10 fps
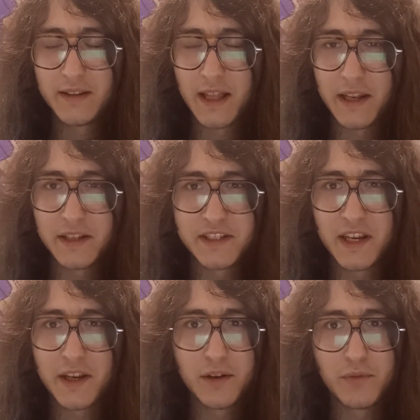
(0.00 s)
that a
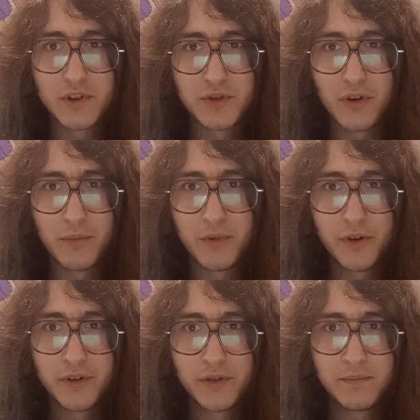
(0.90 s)
chicken was not a
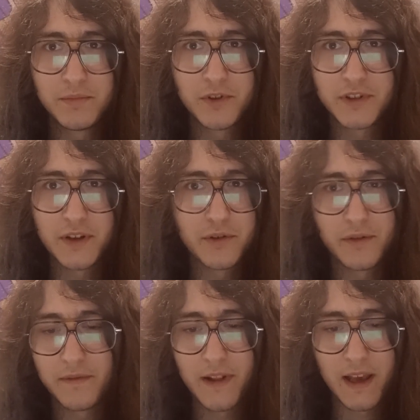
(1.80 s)
bird because it
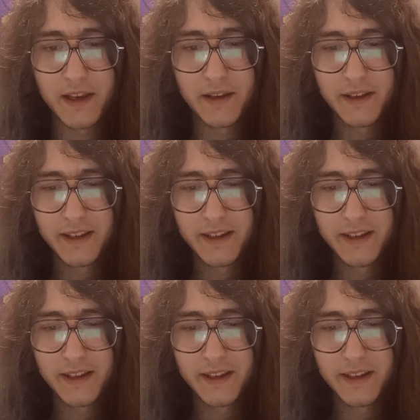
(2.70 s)
couldn't fly.